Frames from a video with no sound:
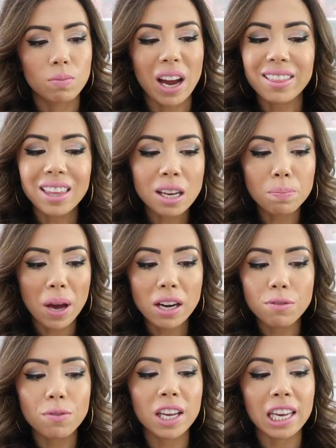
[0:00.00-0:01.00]
I think
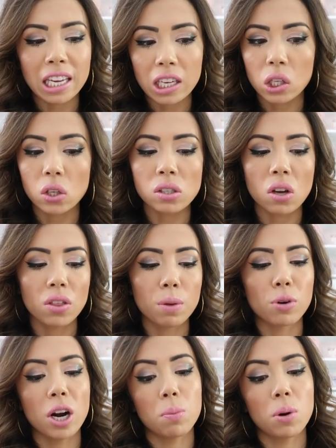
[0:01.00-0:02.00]
Benefit kills on the
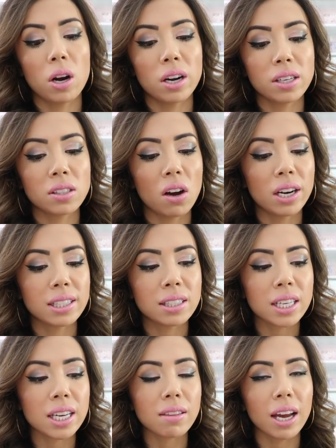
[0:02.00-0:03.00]
brow products,
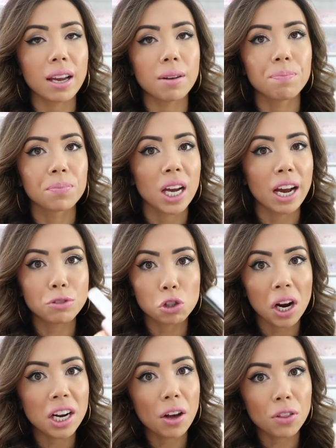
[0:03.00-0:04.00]
honestly. Like, I've
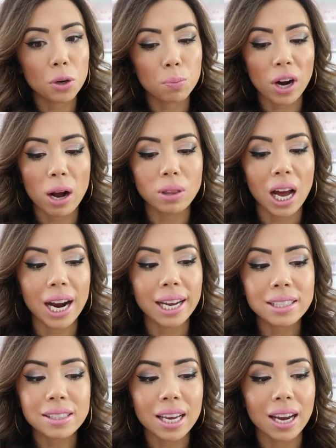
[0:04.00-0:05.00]
tried other brow
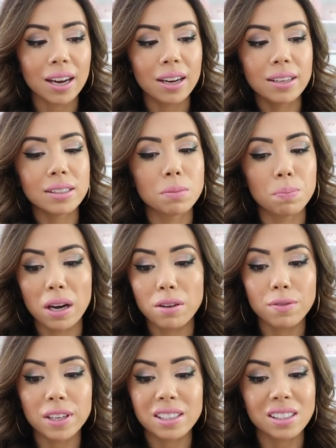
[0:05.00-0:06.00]
lines and
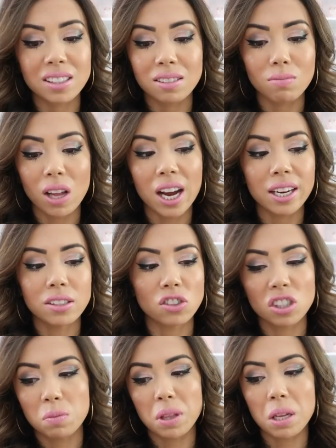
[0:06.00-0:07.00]
Benefit's line has
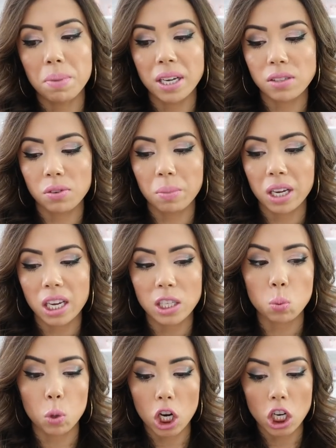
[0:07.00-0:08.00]
just been the best for me.
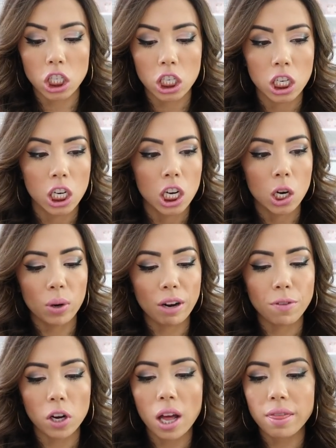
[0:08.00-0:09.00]
It's worked. Oh, and
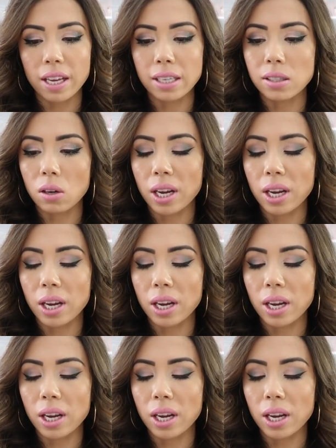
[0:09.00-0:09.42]
I forgot this.